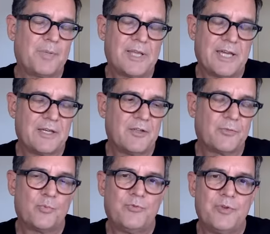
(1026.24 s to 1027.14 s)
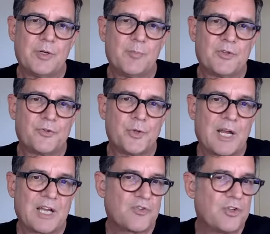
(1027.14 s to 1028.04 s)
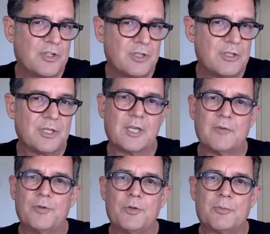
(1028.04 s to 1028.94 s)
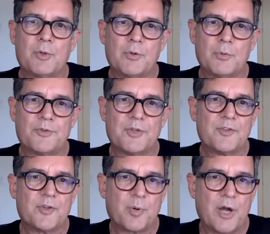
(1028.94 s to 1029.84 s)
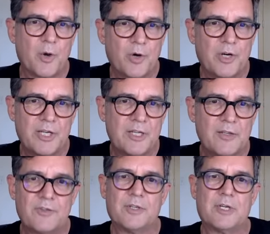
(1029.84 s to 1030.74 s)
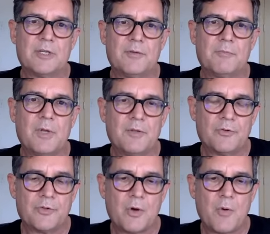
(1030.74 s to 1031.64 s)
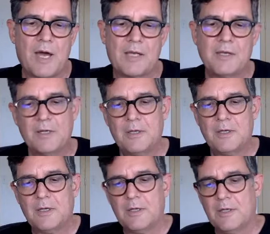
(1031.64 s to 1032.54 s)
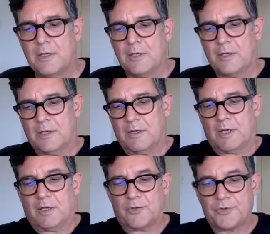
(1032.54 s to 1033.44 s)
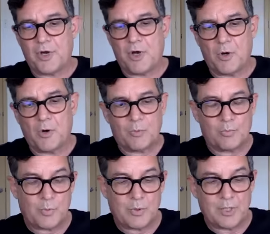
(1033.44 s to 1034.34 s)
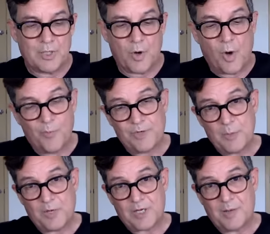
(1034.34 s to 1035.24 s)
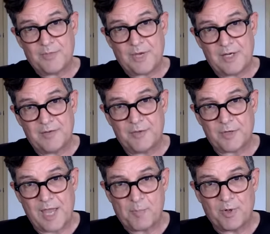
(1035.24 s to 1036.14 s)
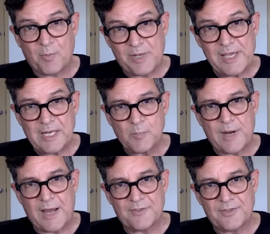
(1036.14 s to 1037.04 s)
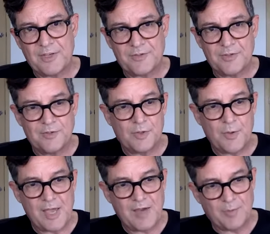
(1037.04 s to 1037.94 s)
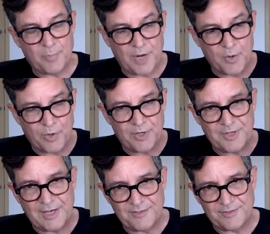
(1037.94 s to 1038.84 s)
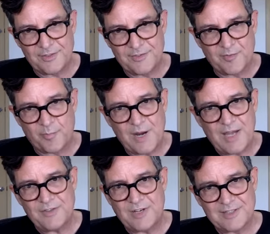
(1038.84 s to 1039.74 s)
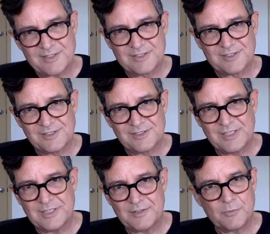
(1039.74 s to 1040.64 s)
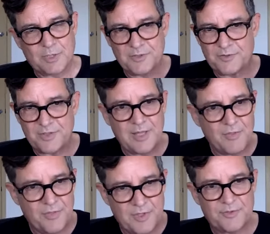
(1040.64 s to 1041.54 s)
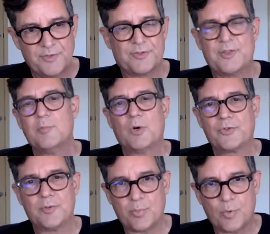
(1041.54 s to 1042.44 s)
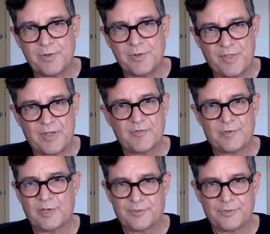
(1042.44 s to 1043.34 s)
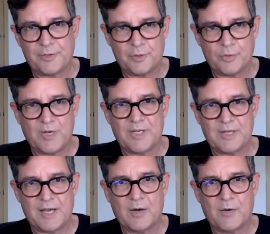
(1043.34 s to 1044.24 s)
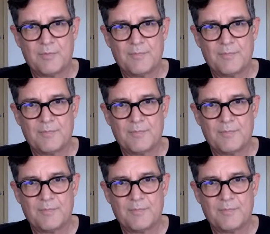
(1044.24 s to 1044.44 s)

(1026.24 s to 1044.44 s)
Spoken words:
plan is very much directional. It gives you a sense of priorities and so on. So, you know, hopefully what comes out of your capital planning process is you have a prioritized list of projects, and you can say, this is the most important thing for us to do right now,